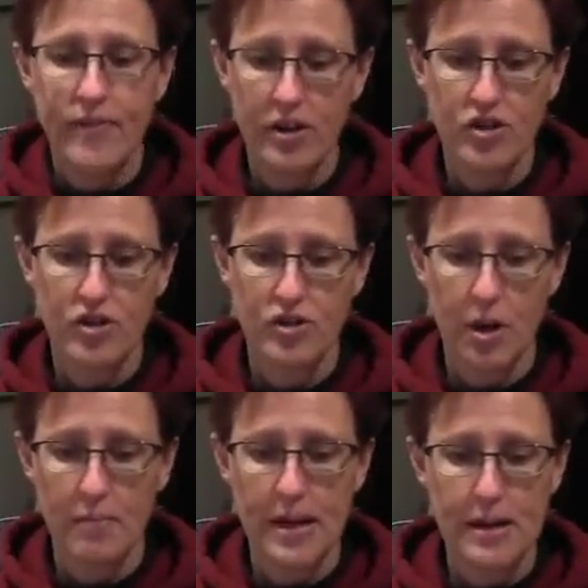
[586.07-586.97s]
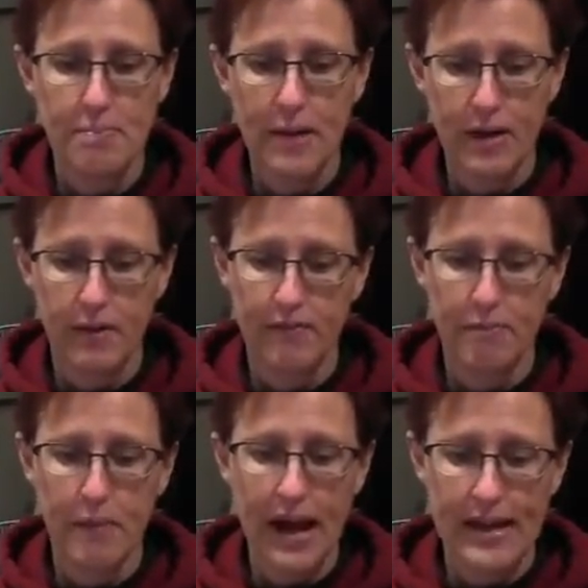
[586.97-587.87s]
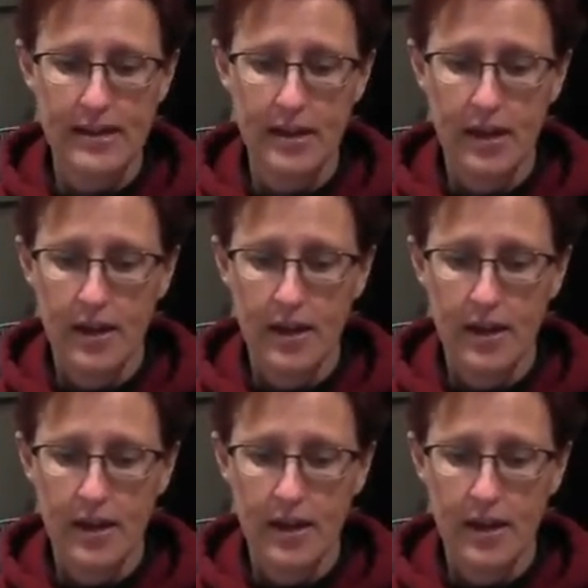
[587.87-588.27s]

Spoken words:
functions are made better by it.